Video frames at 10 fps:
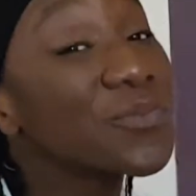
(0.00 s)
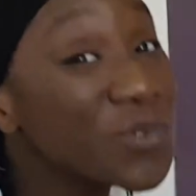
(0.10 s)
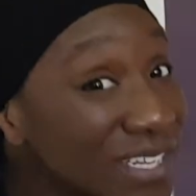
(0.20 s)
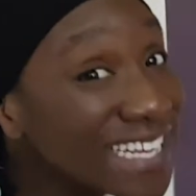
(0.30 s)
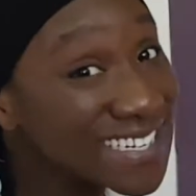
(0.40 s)

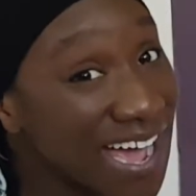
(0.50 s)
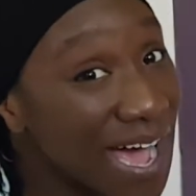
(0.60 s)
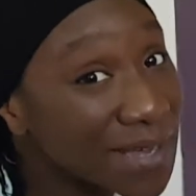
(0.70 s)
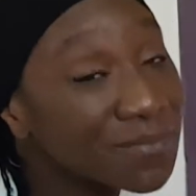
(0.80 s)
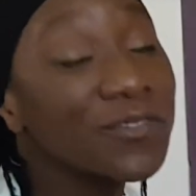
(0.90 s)
really
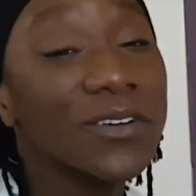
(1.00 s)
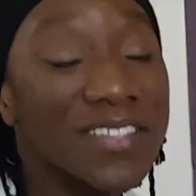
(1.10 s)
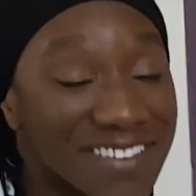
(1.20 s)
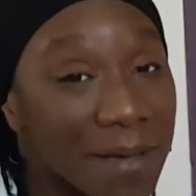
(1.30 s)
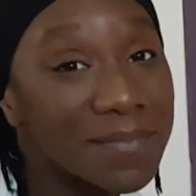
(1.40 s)
time for
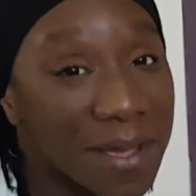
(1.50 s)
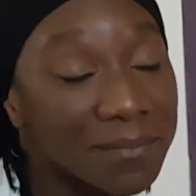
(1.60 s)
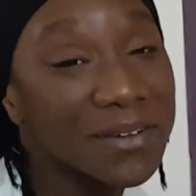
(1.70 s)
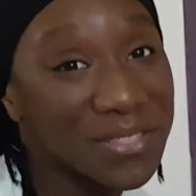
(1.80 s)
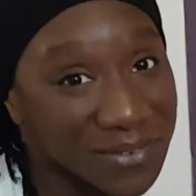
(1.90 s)
step
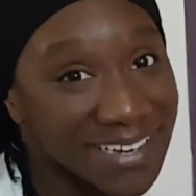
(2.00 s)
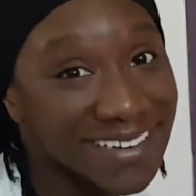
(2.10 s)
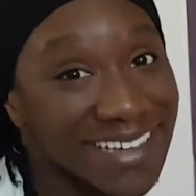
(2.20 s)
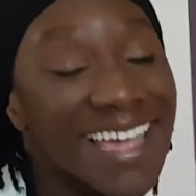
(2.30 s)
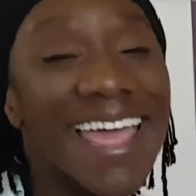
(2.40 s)
number 3,
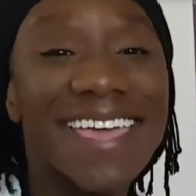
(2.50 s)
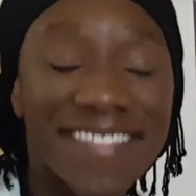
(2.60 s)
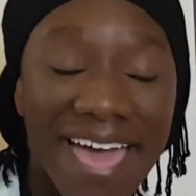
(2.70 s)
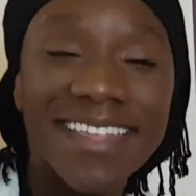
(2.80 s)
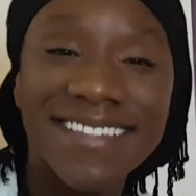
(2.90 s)
and
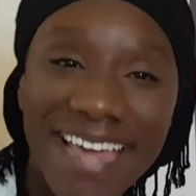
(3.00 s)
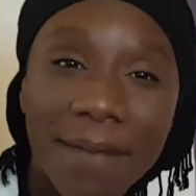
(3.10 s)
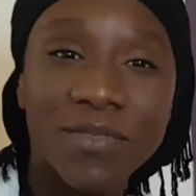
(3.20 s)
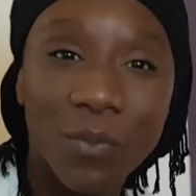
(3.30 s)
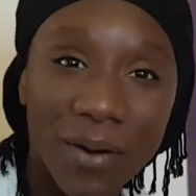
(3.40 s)
that is
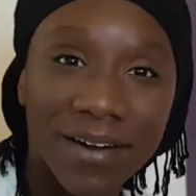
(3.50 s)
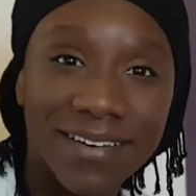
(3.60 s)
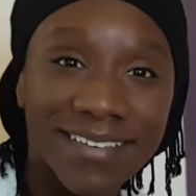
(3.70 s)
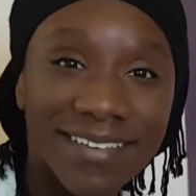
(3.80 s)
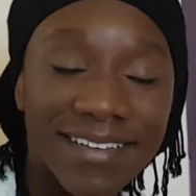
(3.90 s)
tap the
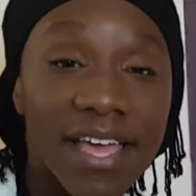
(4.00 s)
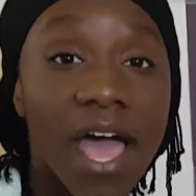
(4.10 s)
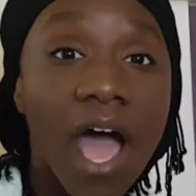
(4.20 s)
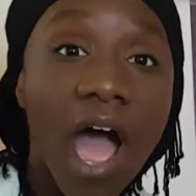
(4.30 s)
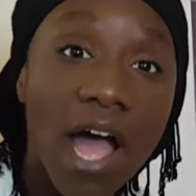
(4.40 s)
word.
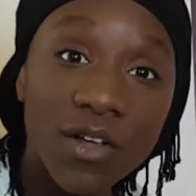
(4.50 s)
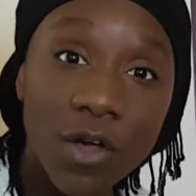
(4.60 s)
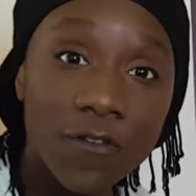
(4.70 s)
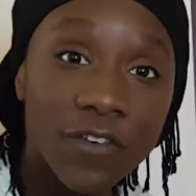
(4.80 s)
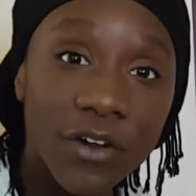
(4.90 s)
I'll
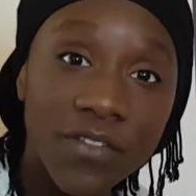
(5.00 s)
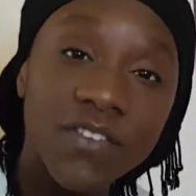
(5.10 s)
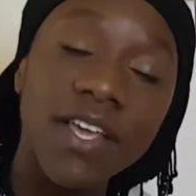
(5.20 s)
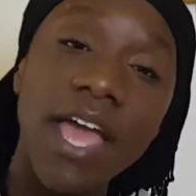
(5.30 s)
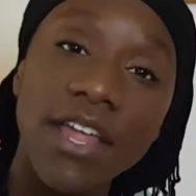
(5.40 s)
go first
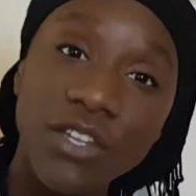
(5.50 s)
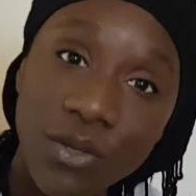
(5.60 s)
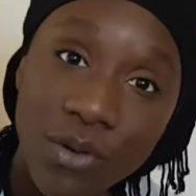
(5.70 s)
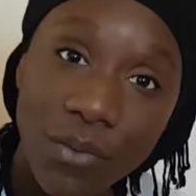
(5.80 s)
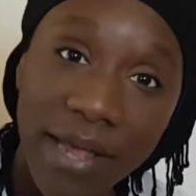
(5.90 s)
and you
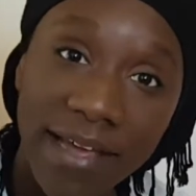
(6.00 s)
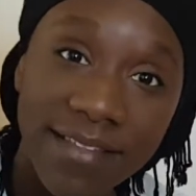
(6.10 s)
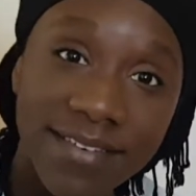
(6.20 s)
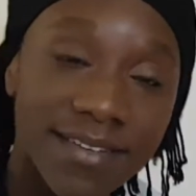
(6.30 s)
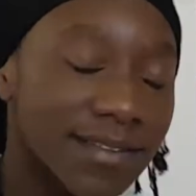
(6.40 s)
go
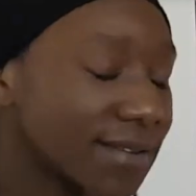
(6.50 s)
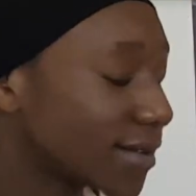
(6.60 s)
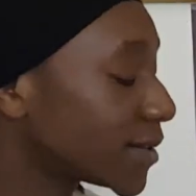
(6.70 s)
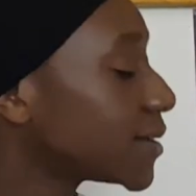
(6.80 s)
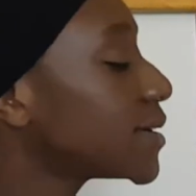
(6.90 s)
next.
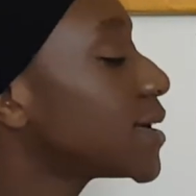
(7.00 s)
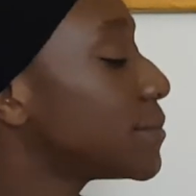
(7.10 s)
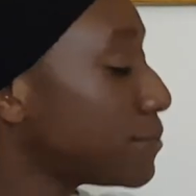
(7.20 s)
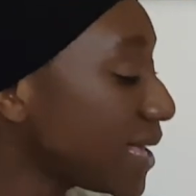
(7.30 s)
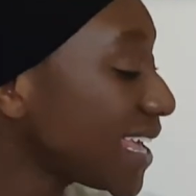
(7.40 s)

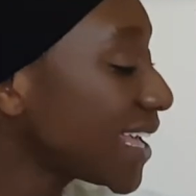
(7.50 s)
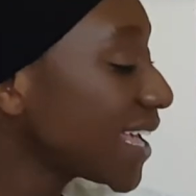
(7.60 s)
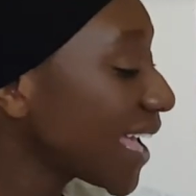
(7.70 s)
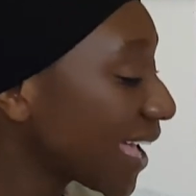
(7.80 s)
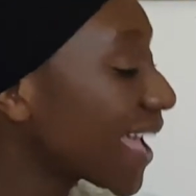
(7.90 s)
Me,
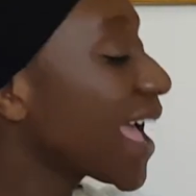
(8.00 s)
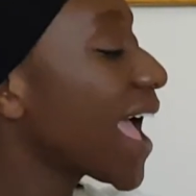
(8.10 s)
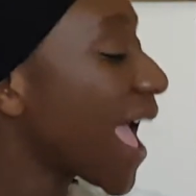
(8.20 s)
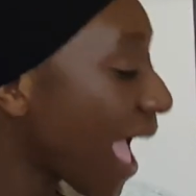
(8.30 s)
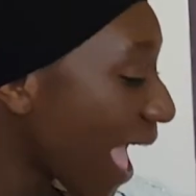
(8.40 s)

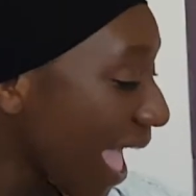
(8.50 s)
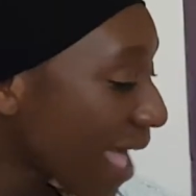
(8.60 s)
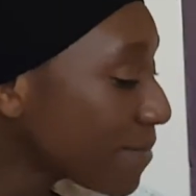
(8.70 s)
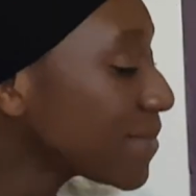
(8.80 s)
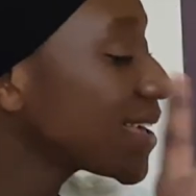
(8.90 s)

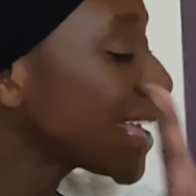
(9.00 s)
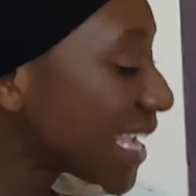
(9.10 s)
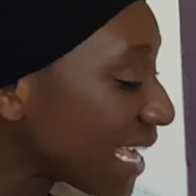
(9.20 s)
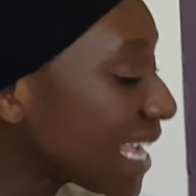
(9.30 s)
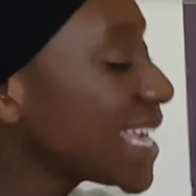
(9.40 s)

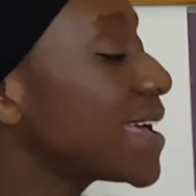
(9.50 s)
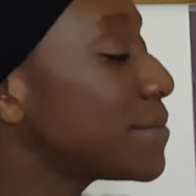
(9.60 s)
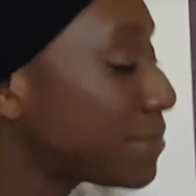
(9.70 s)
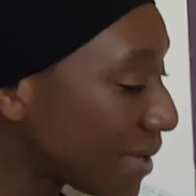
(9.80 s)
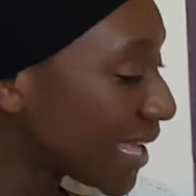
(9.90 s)
M-E,
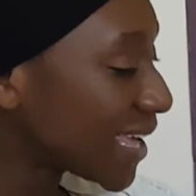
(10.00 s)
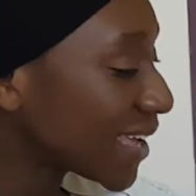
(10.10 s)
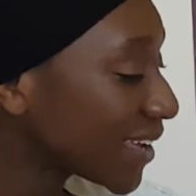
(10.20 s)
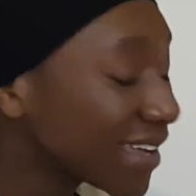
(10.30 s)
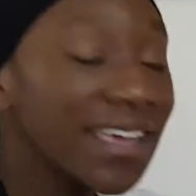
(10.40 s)
me.
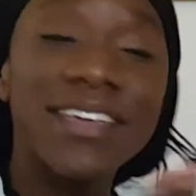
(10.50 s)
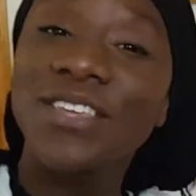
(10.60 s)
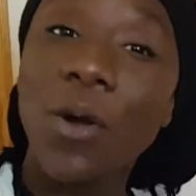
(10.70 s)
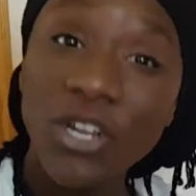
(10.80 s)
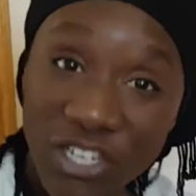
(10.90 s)

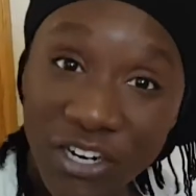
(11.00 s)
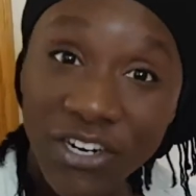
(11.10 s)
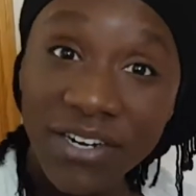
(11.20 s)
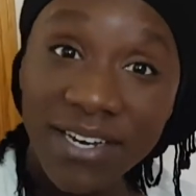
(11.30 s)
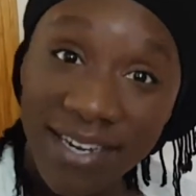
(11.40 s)
Your turn.